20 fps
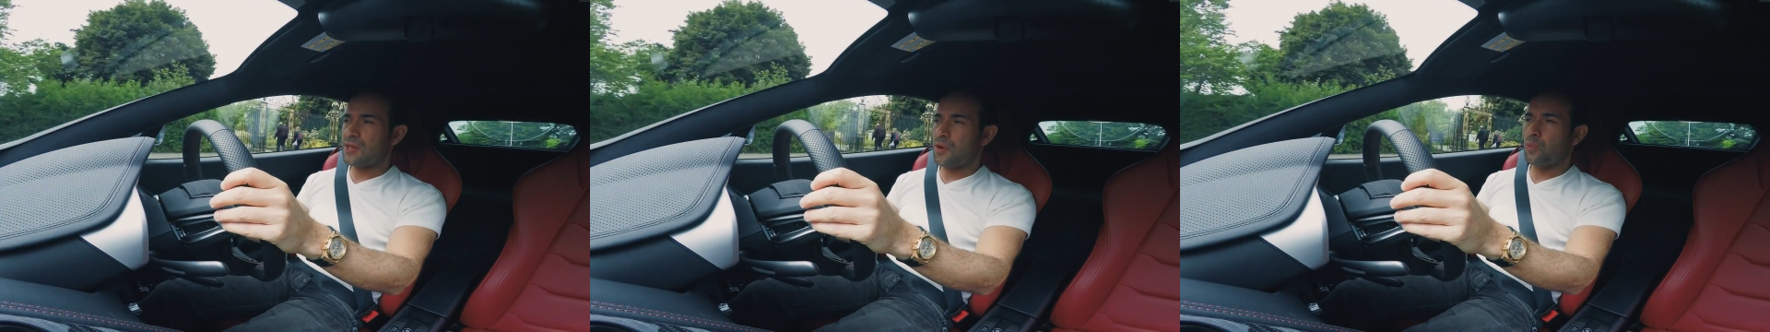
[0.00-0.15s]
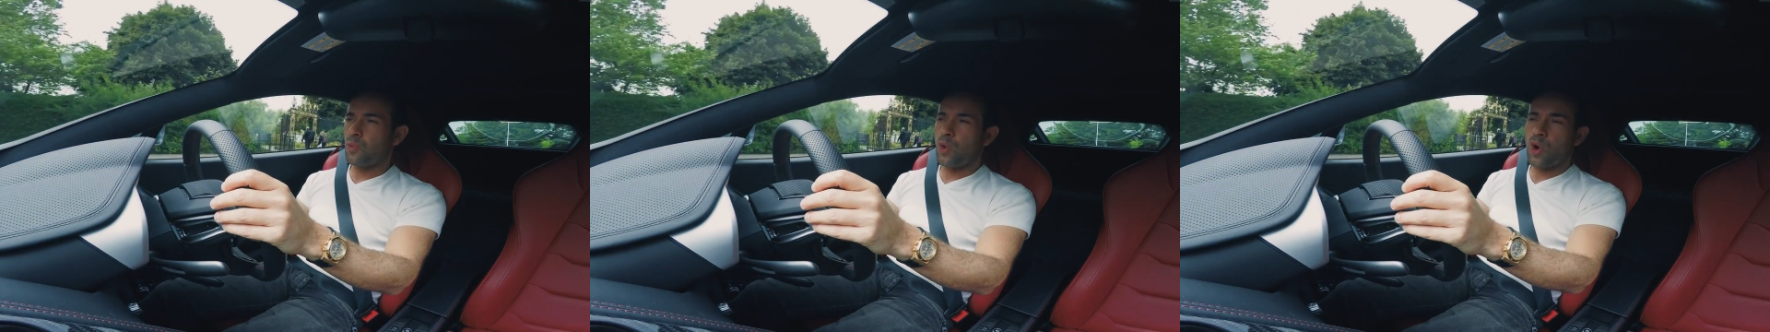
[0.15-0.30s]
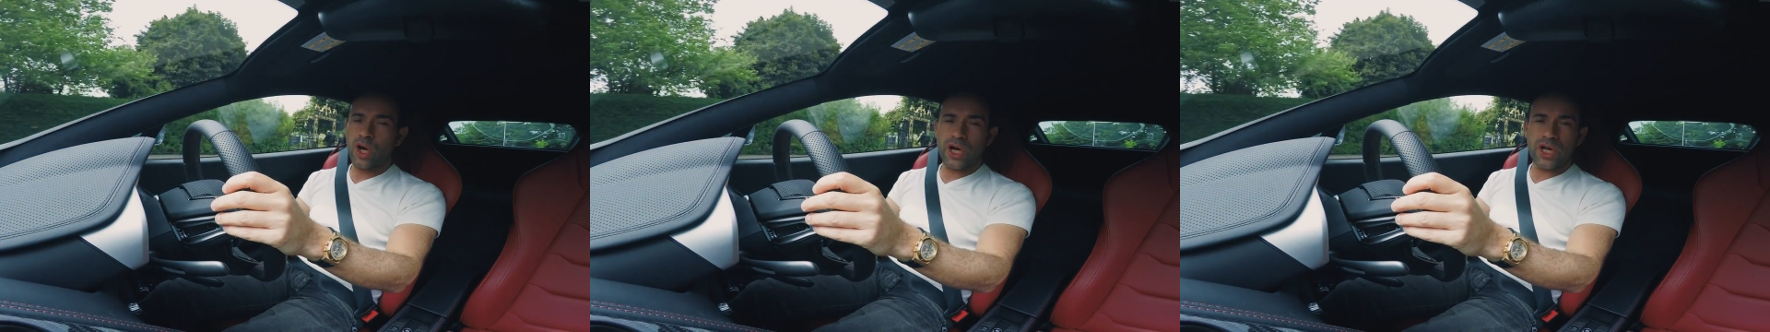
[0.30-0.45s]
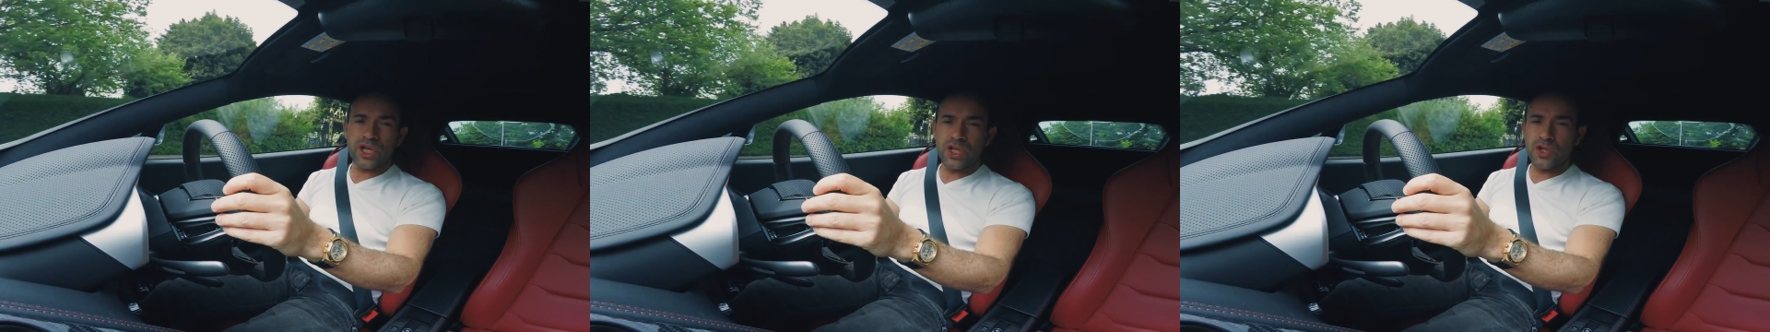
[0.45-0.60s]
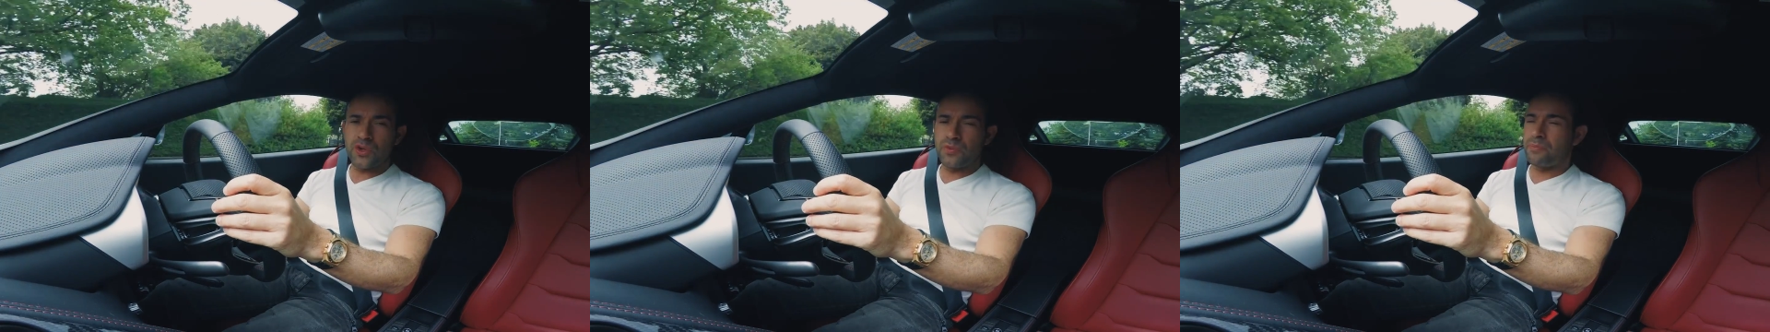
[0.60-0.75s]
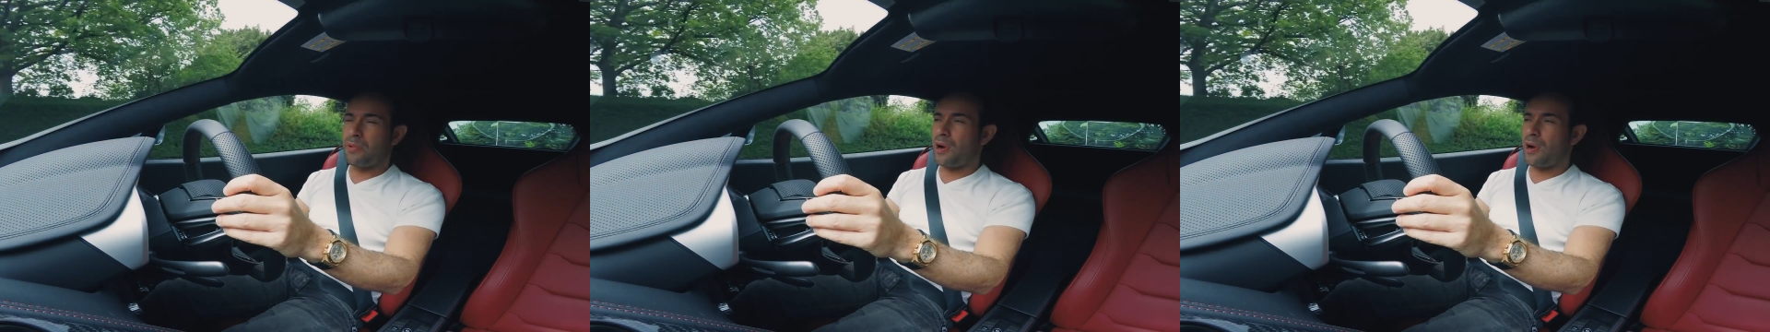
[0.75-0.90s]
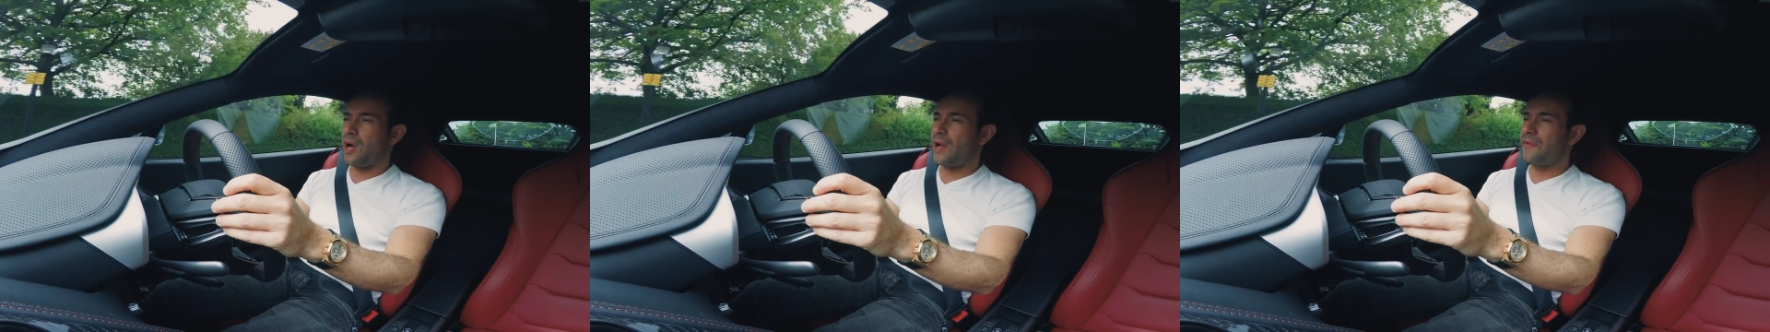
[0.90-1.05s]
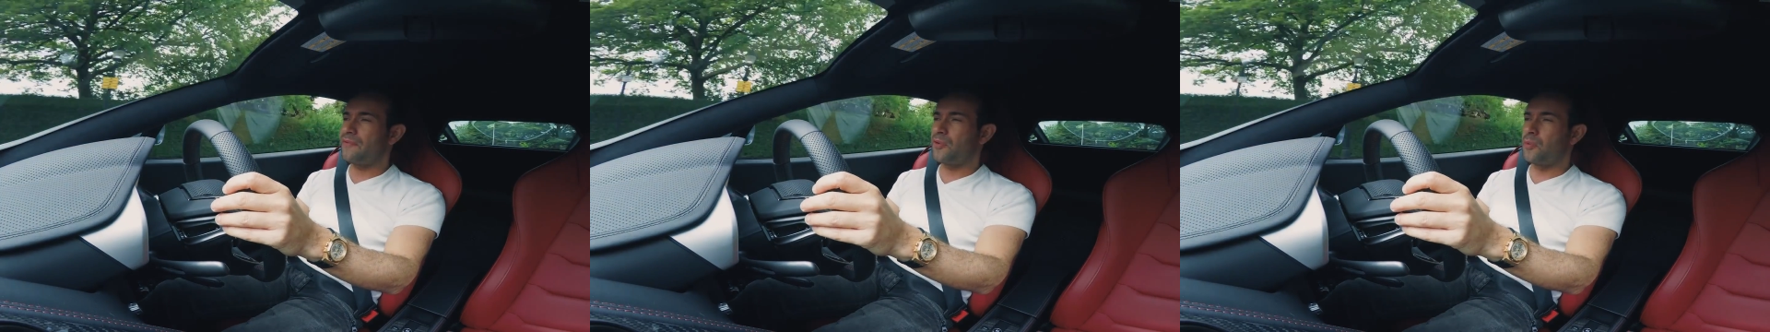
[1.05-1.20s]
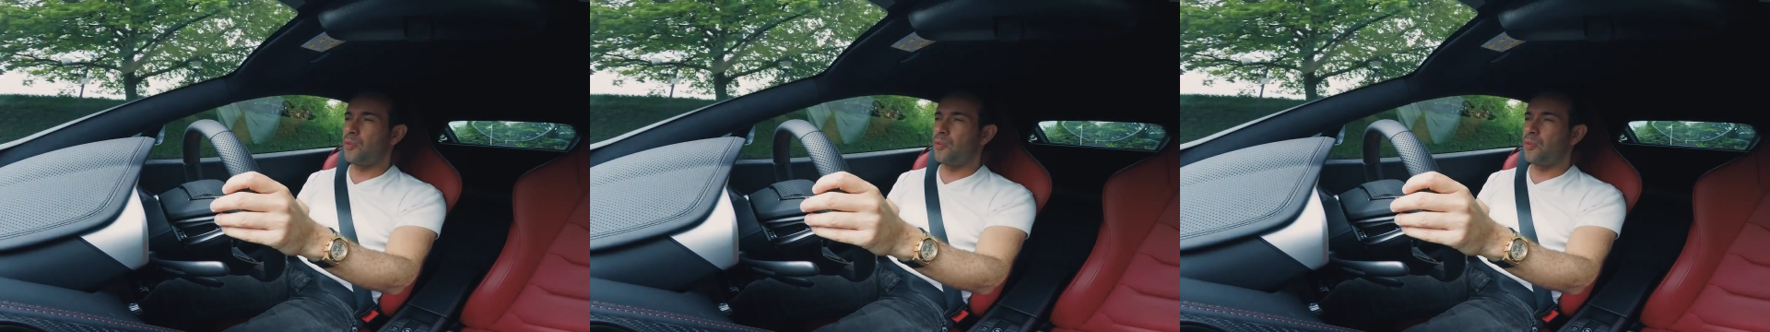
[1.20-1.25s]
what can you buy for